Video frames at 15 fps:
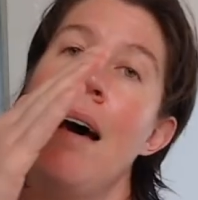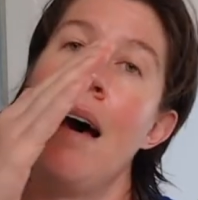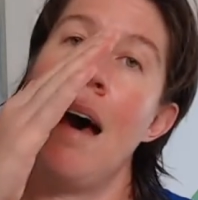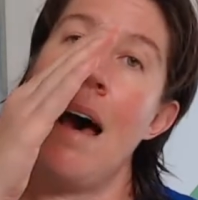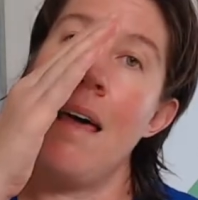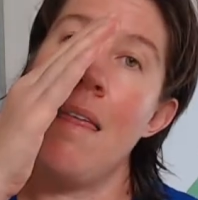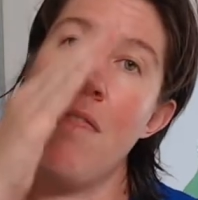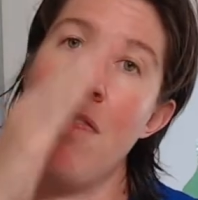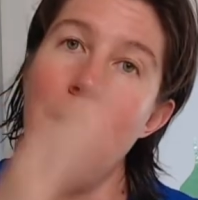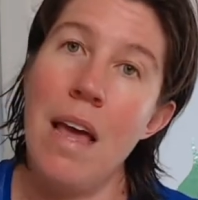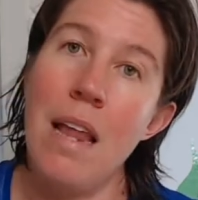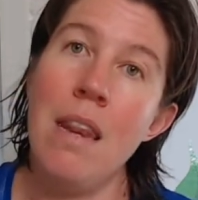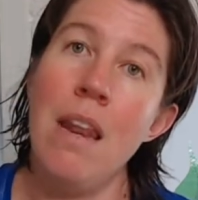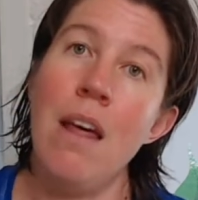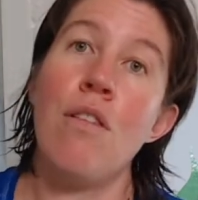and
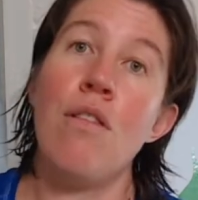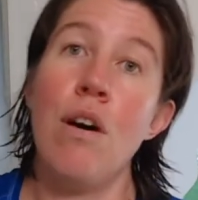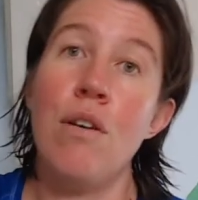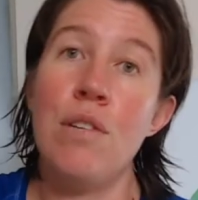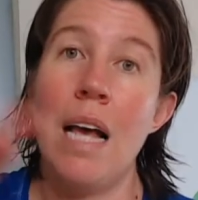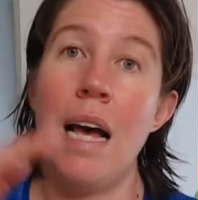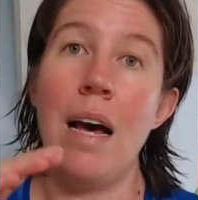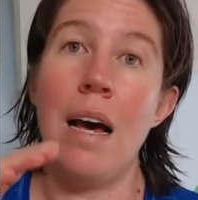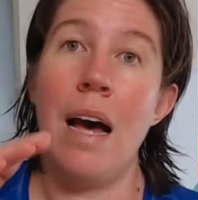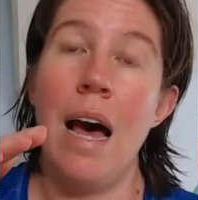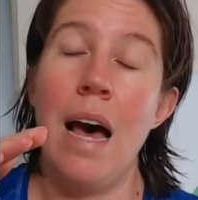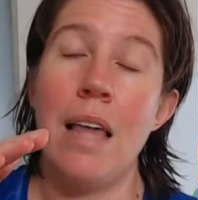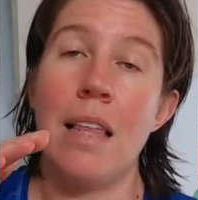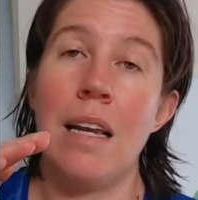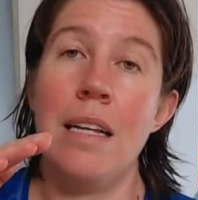then those
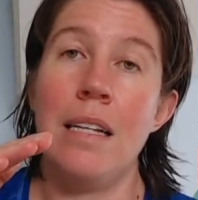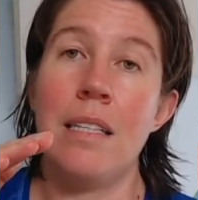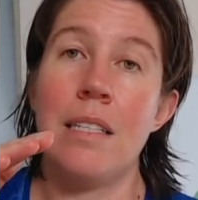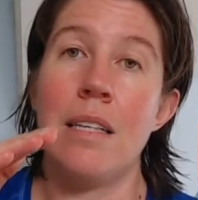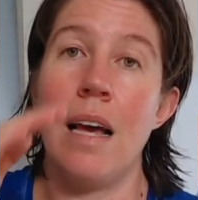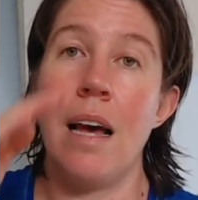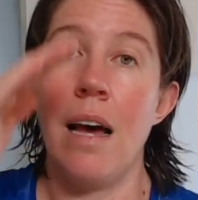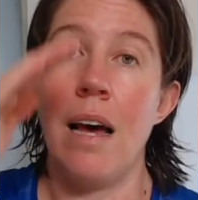athletes